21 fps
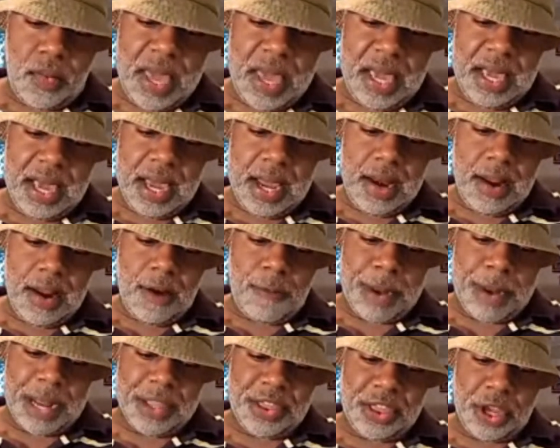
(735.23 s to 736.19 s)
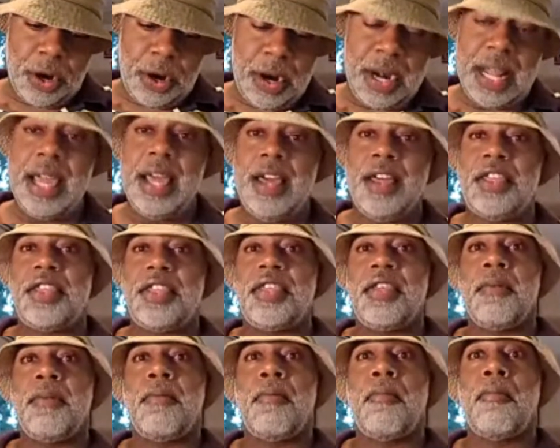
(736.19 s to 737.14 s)
weekend of my 30th
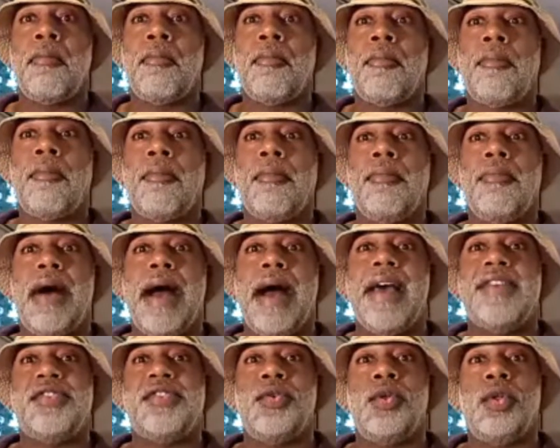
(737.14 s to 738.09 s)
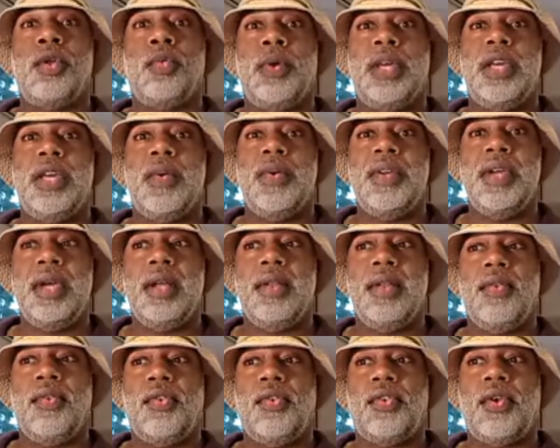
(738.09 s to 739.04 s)
high school
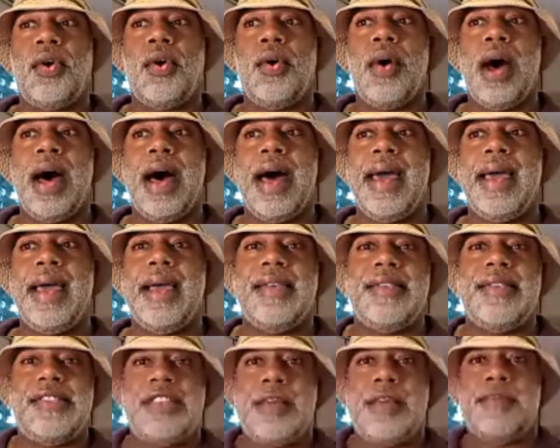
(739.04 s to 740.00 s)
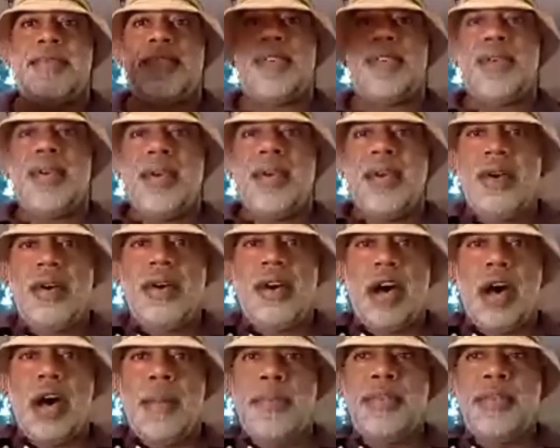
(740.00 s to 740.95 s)
reunion. So I zipped
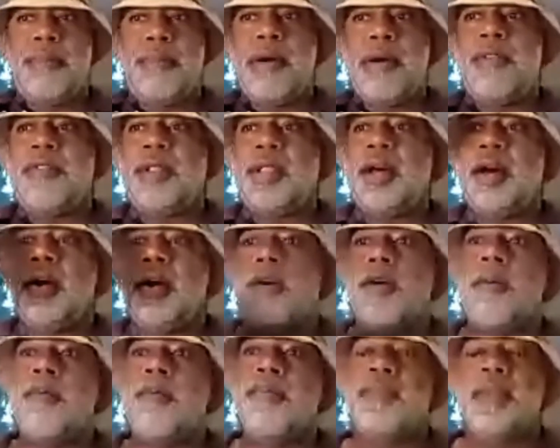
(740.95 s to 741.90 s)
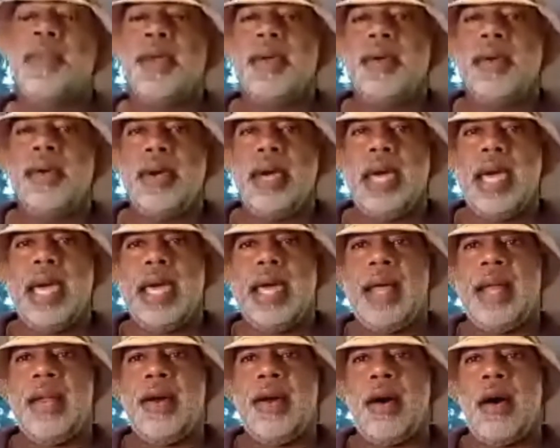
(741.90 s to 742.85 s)
up to Buffalo
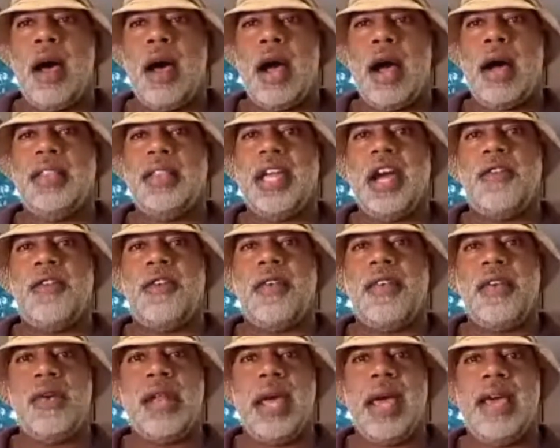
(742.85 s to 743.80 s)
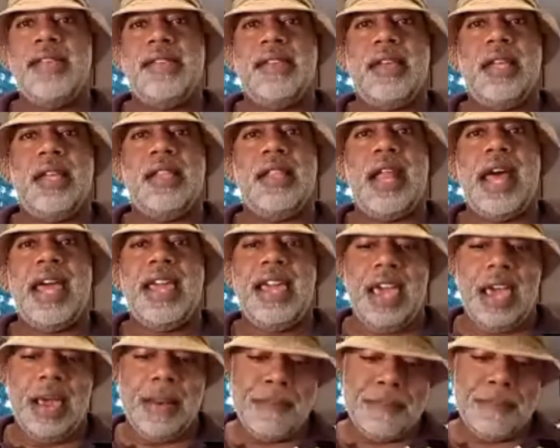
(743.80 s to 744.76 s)
and hung out there for a few days. And then I came